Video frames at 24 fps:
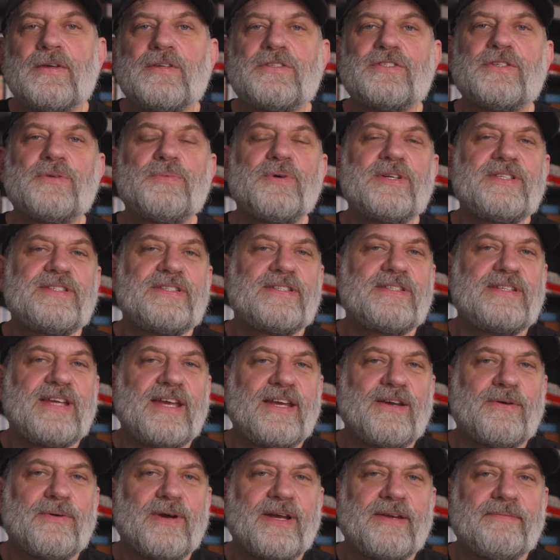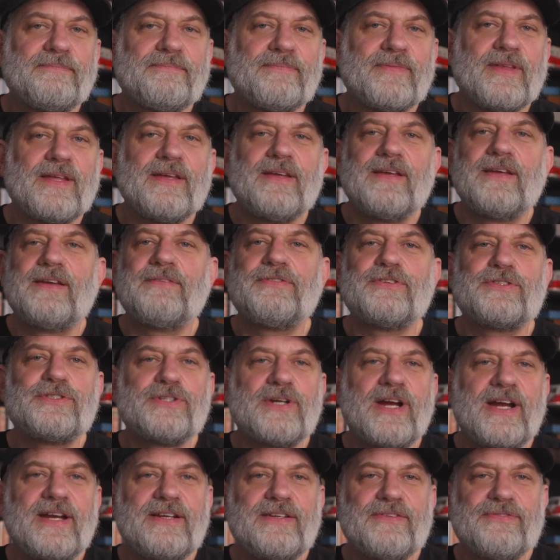So what's the takeaway? If you're
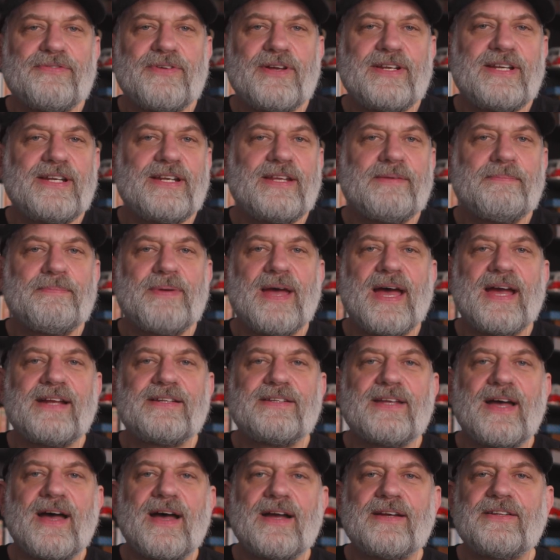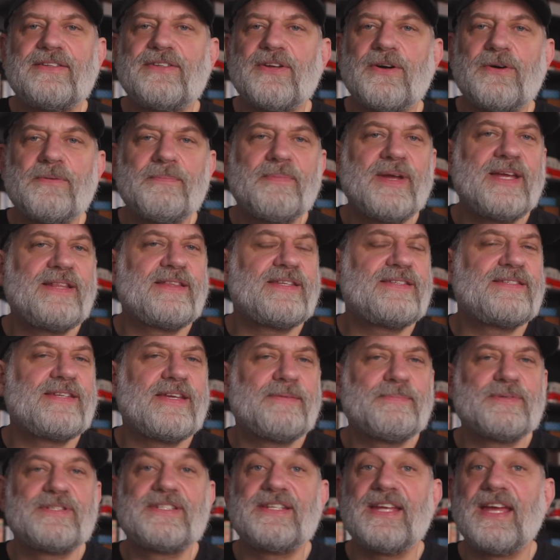trying to fund an impact doc, don't make the
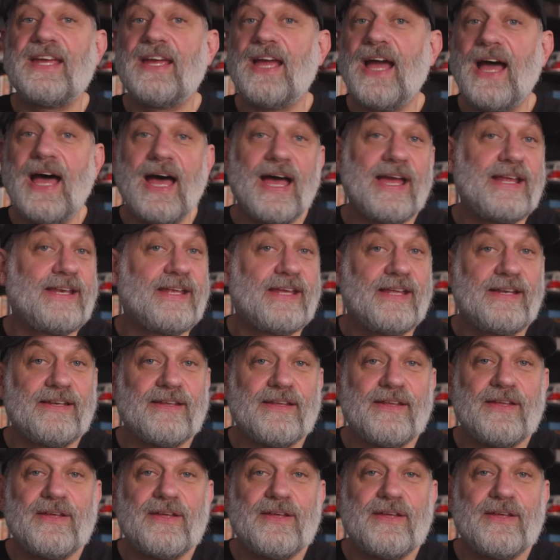same mistake I did.